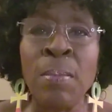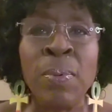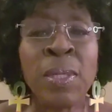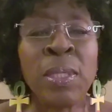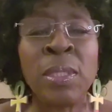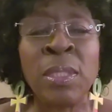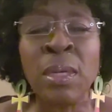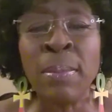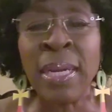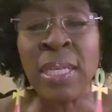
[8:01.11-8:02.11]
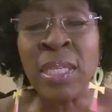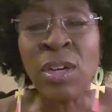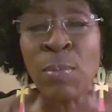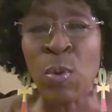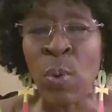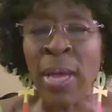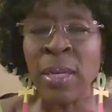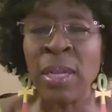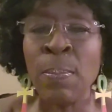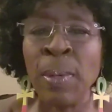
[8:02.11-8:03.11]
But somebody tell me, why
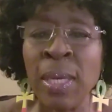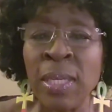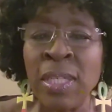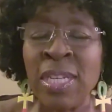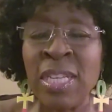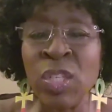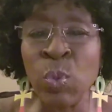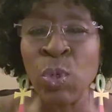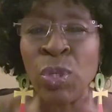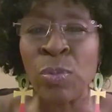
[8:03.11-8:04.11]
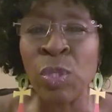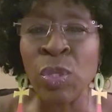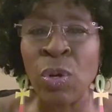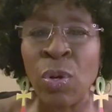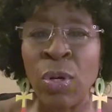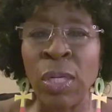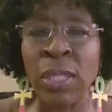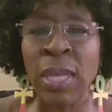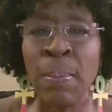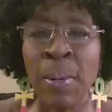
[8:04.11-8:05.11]
did they play a Deniece Williams song?
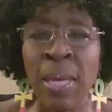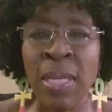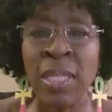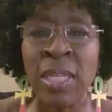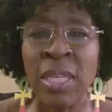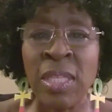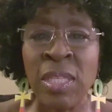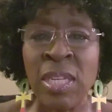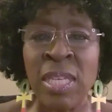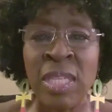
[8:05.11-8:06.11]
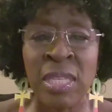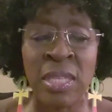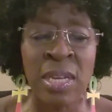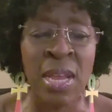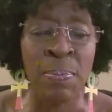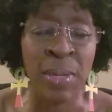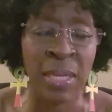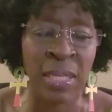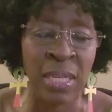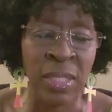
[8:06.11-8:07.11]
They played Deniece Niecy. Didn't they
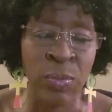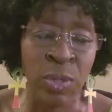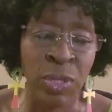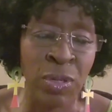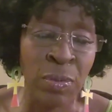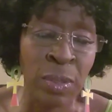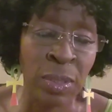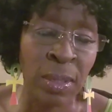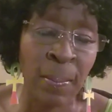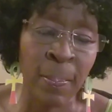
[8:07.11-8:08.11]
play Deniece Williams?